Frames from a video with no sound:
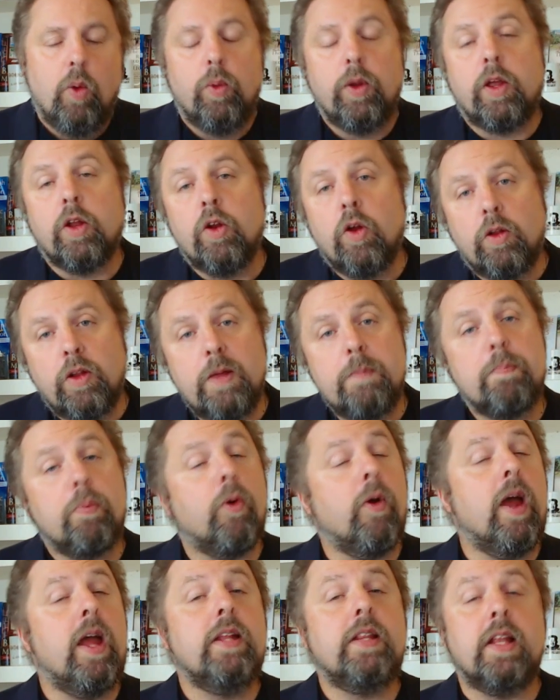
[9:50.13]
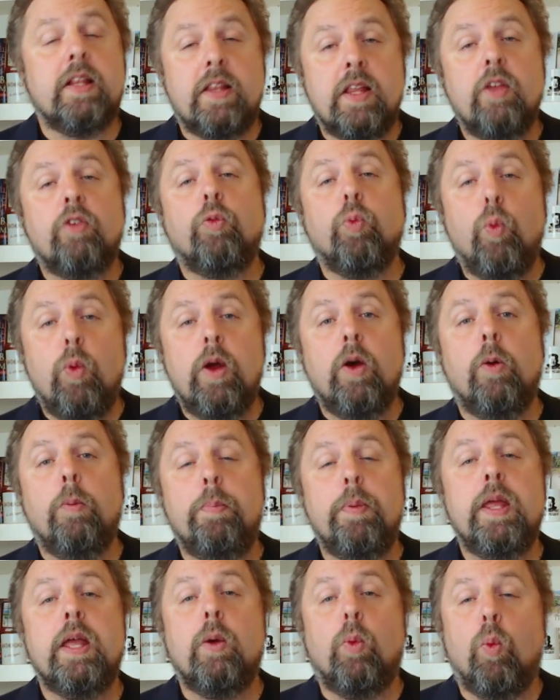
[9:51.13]
We can only pray that this will
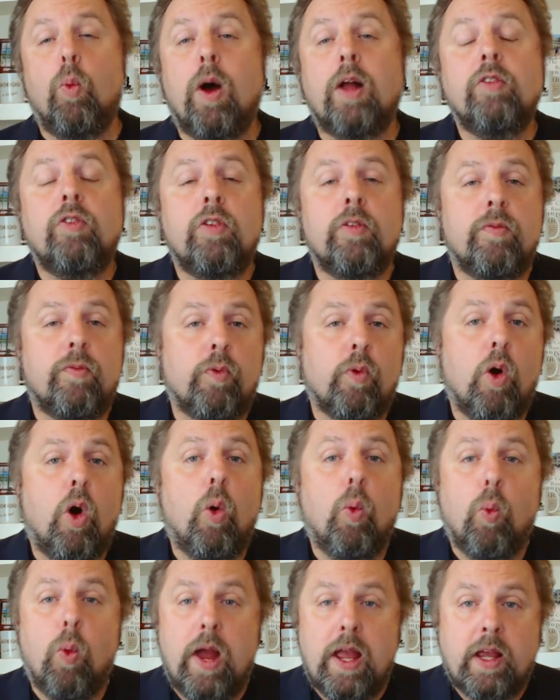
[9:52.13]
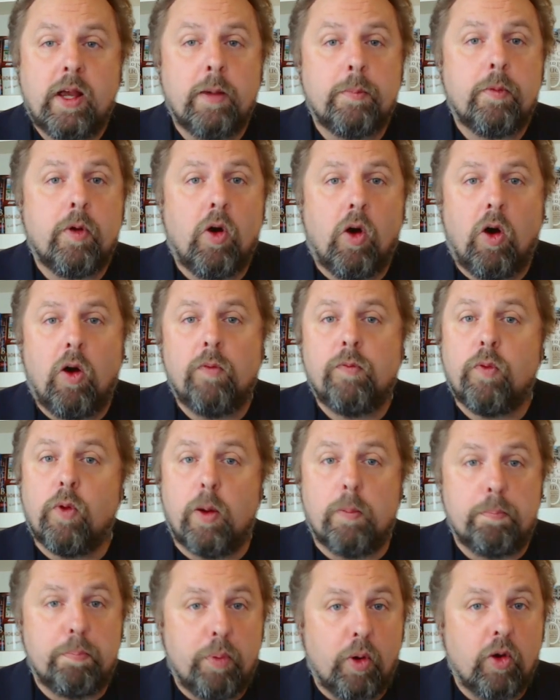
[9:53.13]
be a once-and-for-all wake-up call for
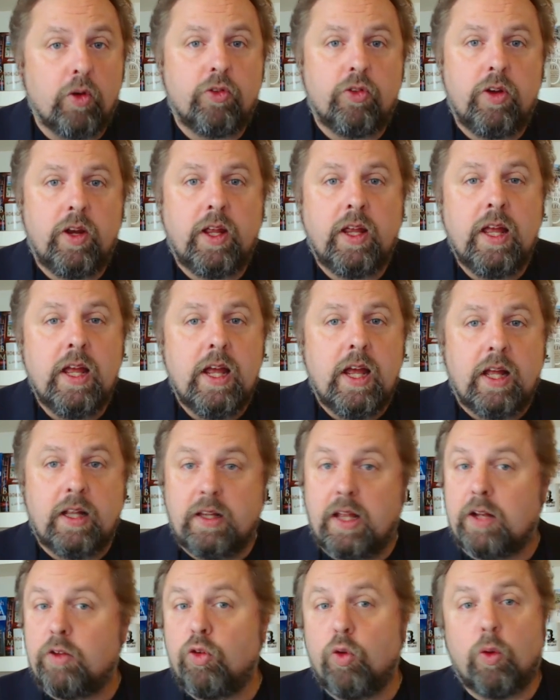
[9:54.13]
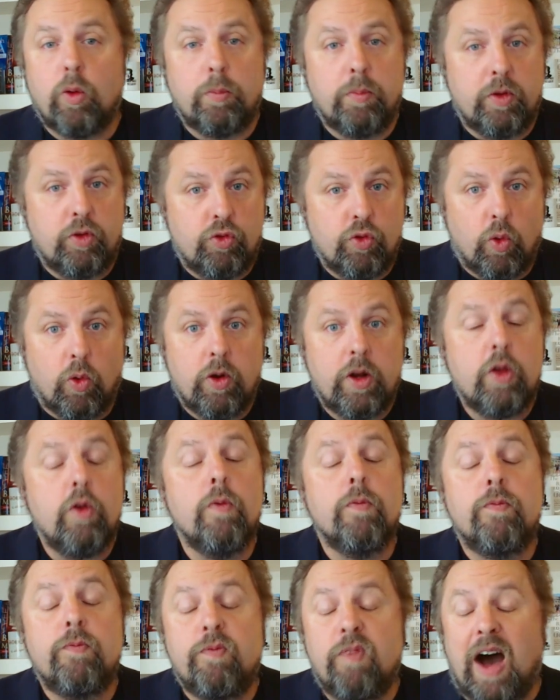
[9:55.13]
a burgeoning electoral majority
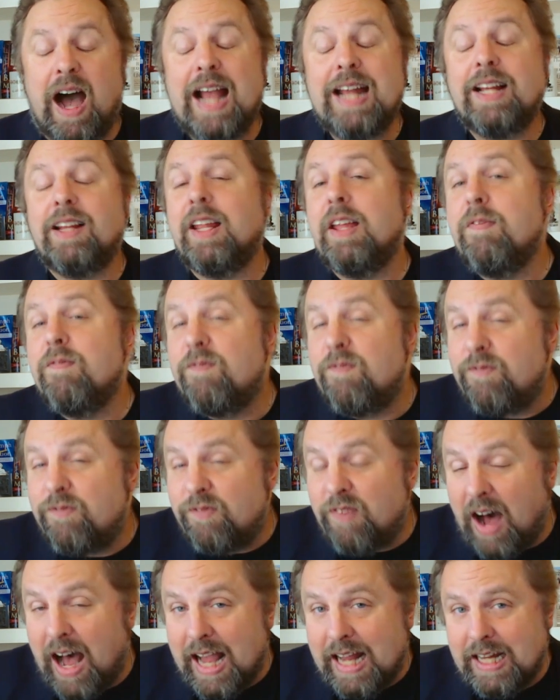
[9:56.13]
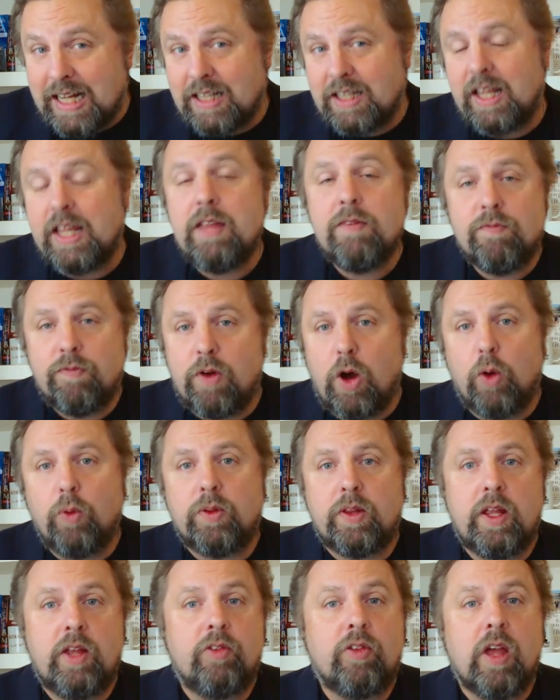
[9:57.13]
who finally, finally
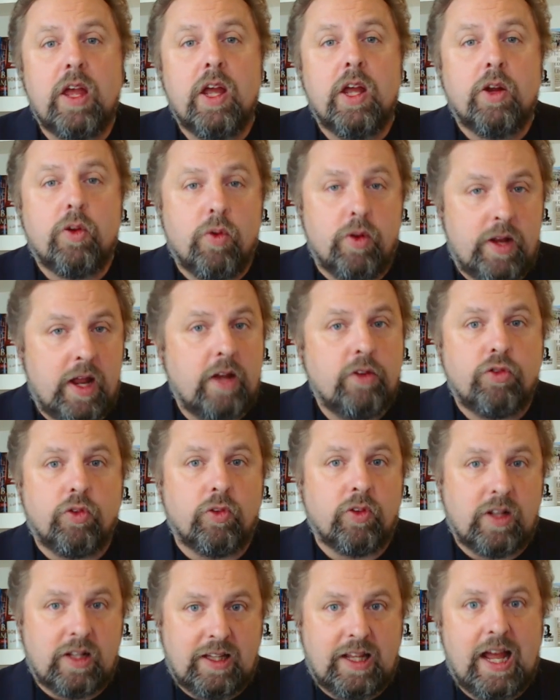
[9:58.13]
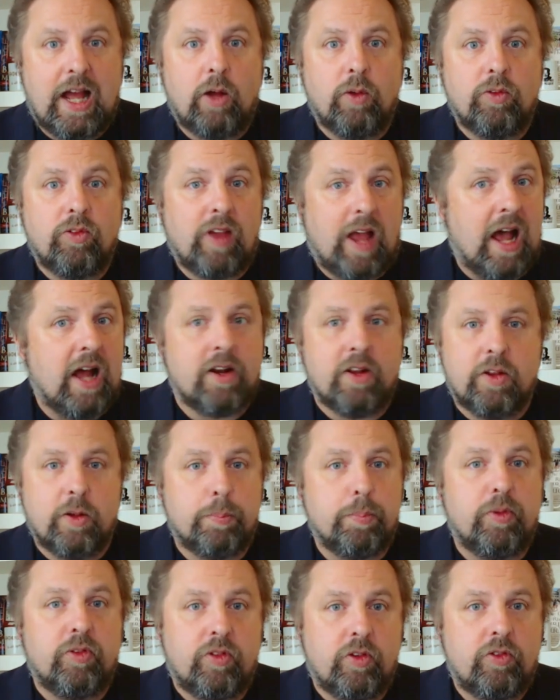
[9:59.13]
vote these credentialed clowns out of their
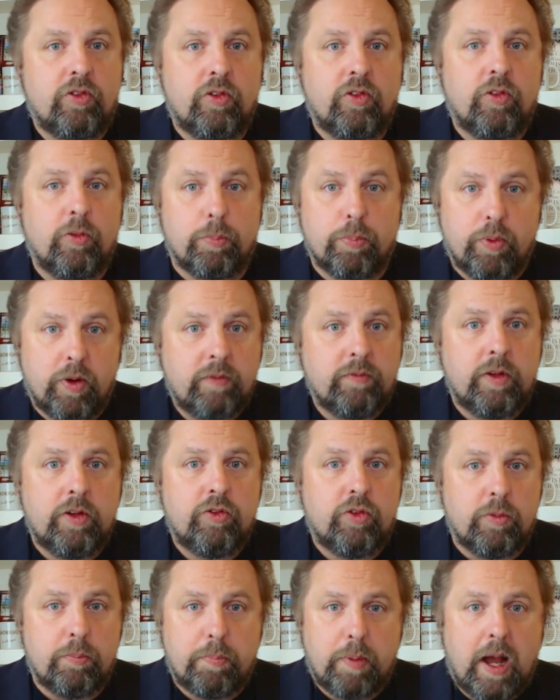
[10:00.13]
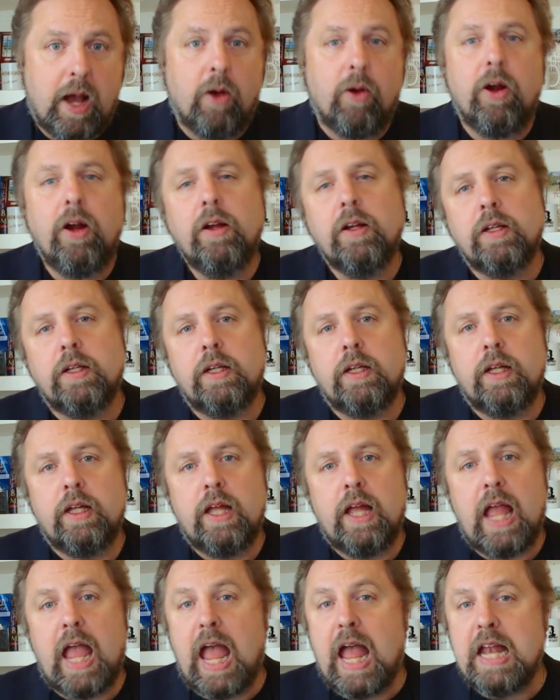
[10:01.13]
positions of privilege and power
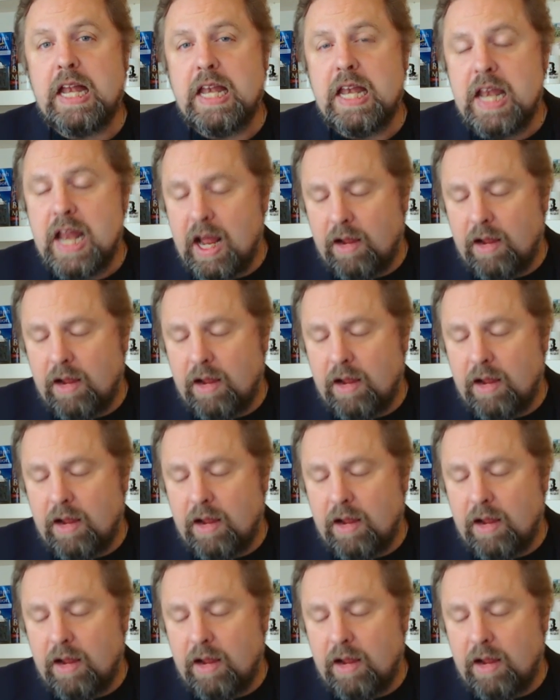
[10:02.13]
and